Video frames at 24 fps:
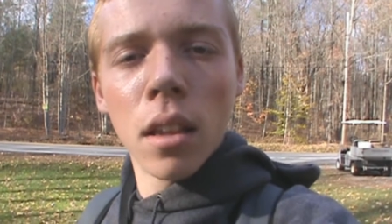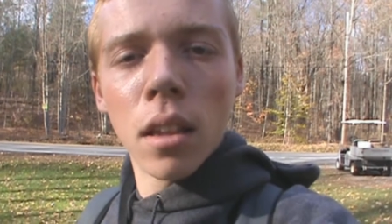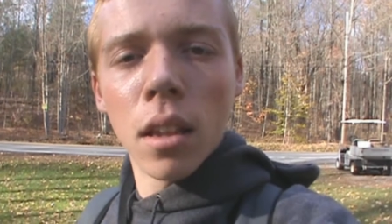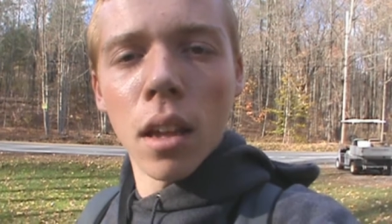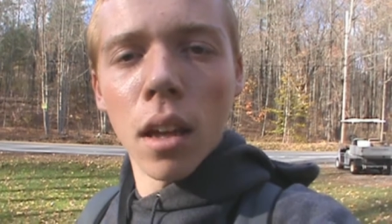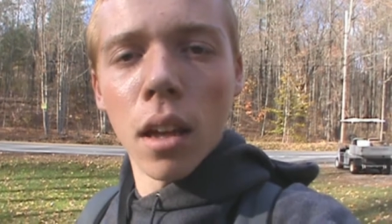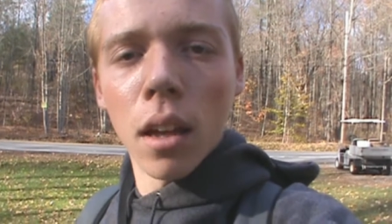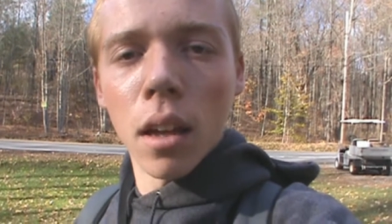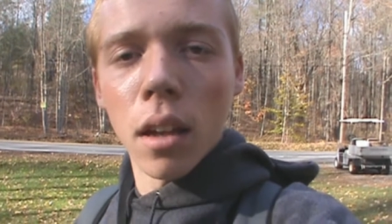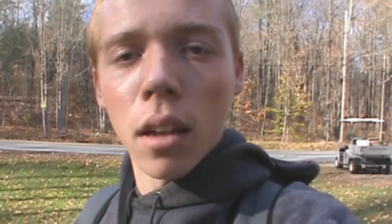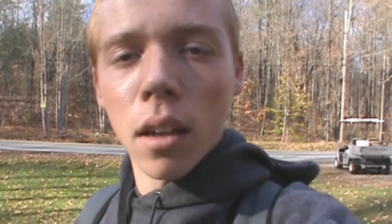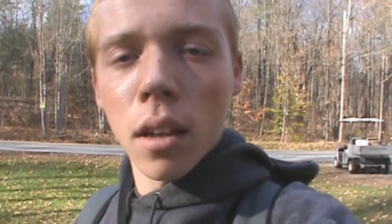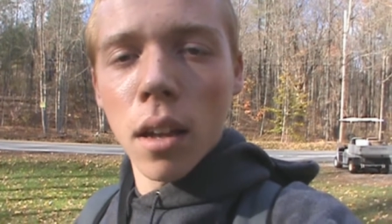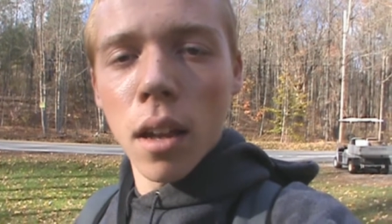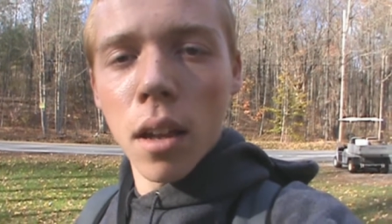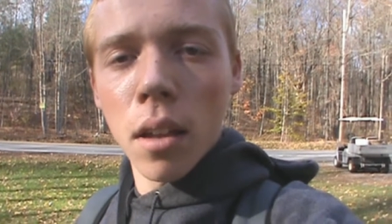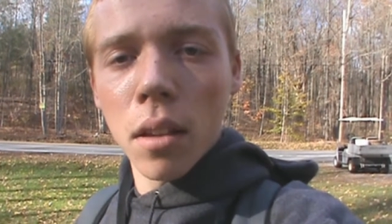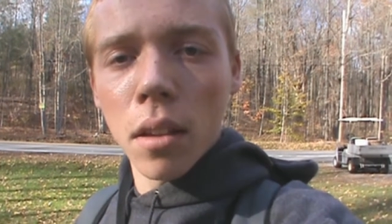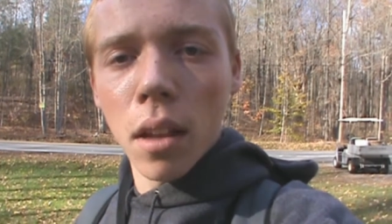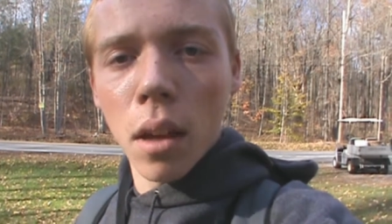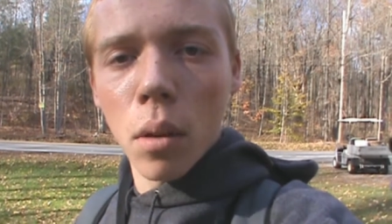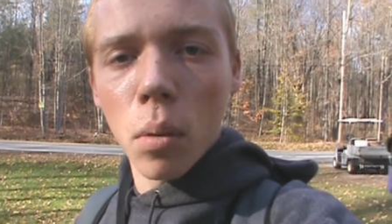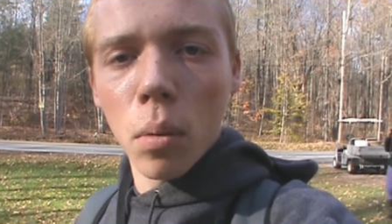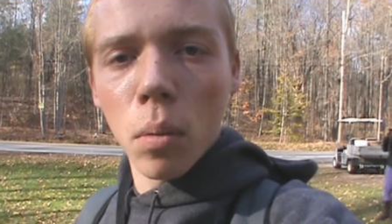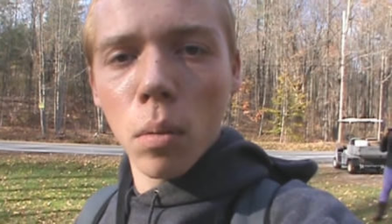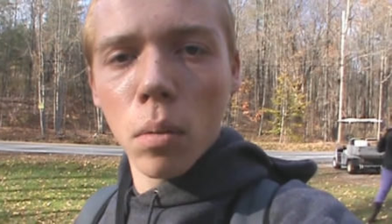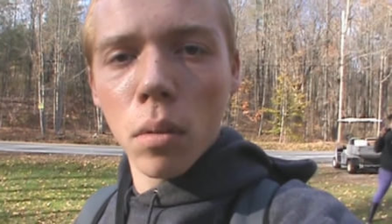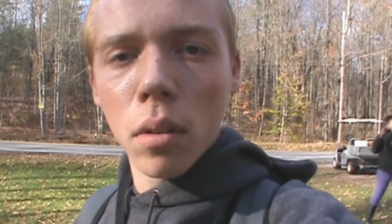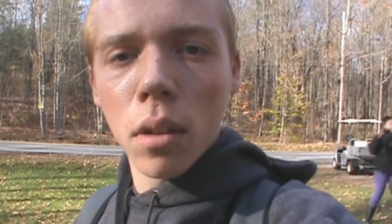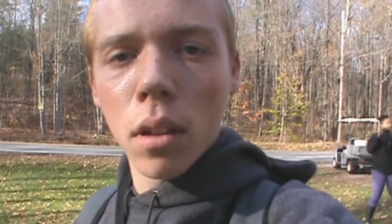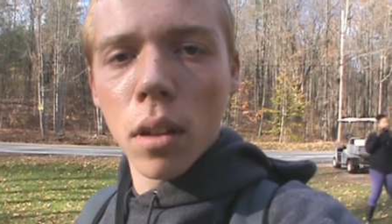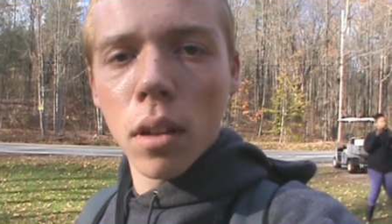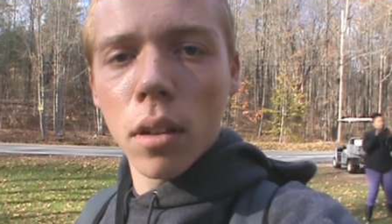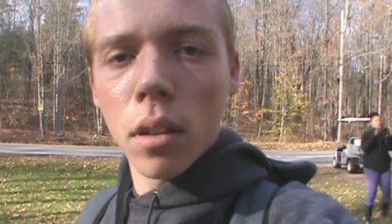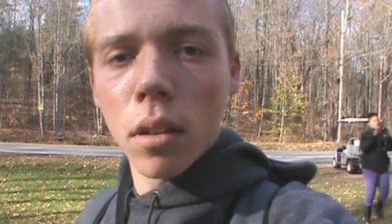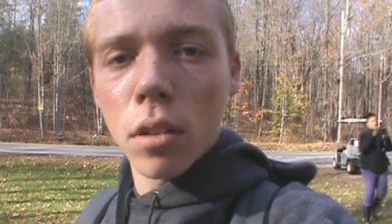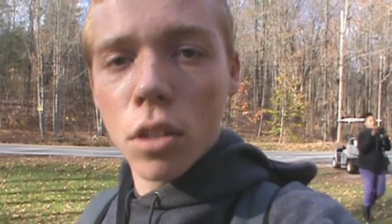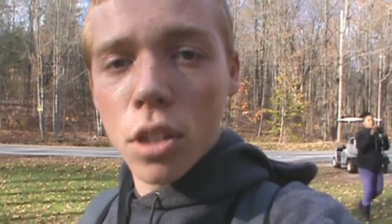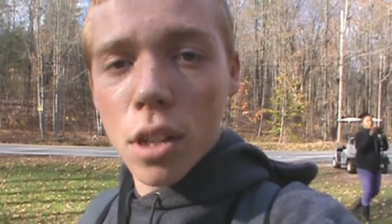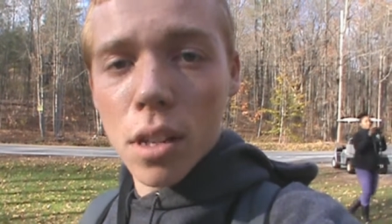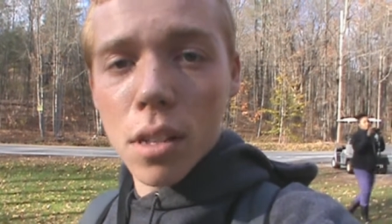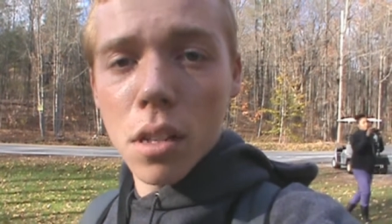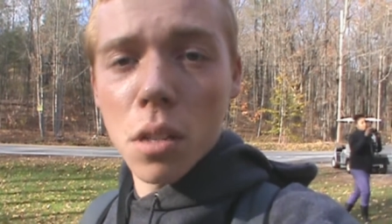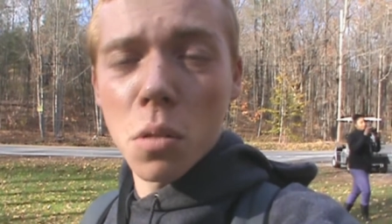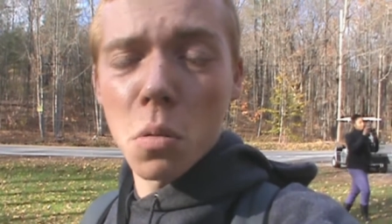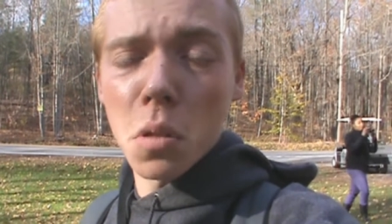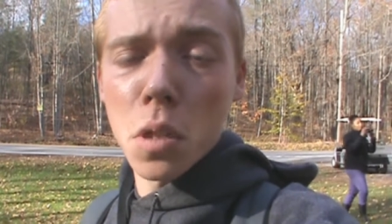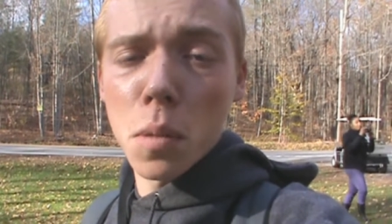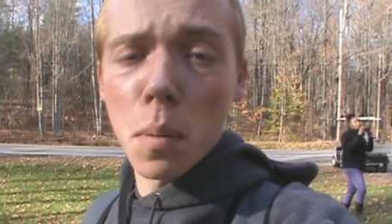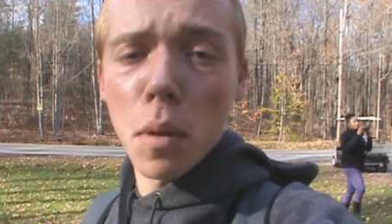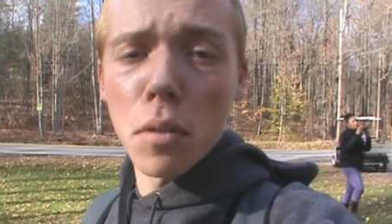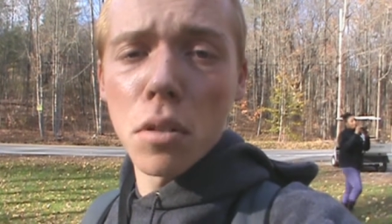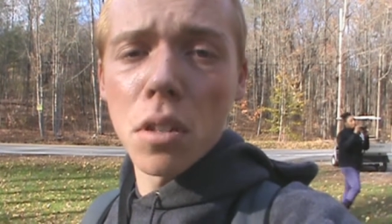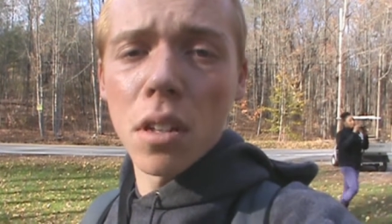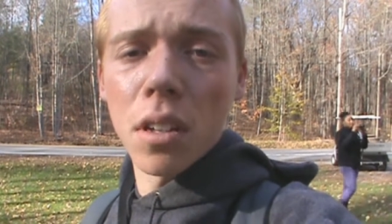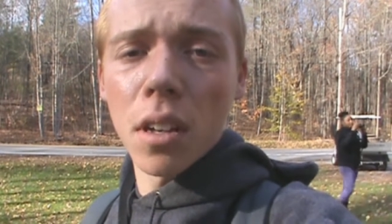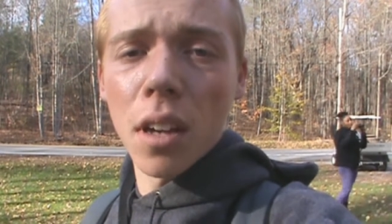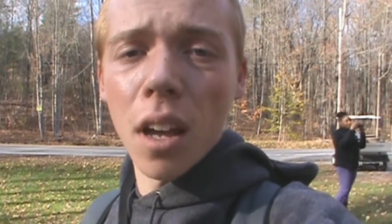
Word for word: the that Jesus was supposed